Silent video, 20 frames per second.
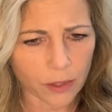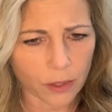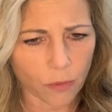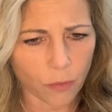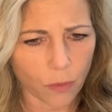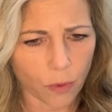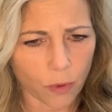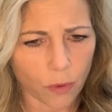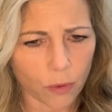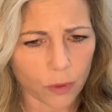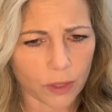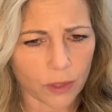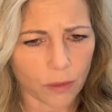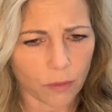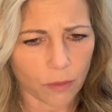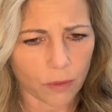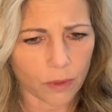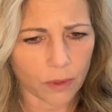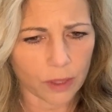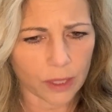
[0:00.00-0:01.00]
the World
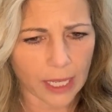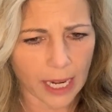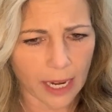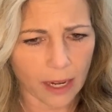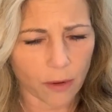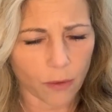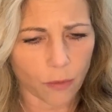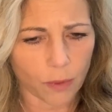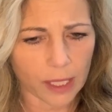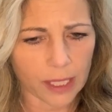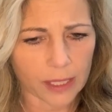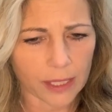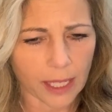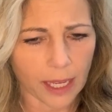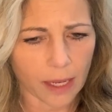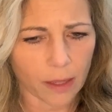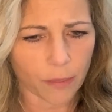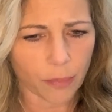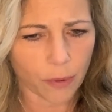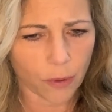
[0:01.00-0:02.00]
Debt
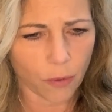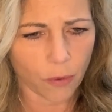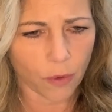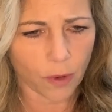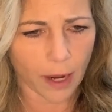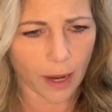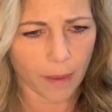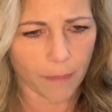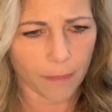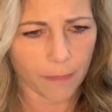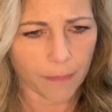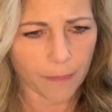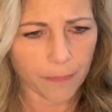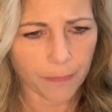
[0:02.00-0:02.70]
Reset Program.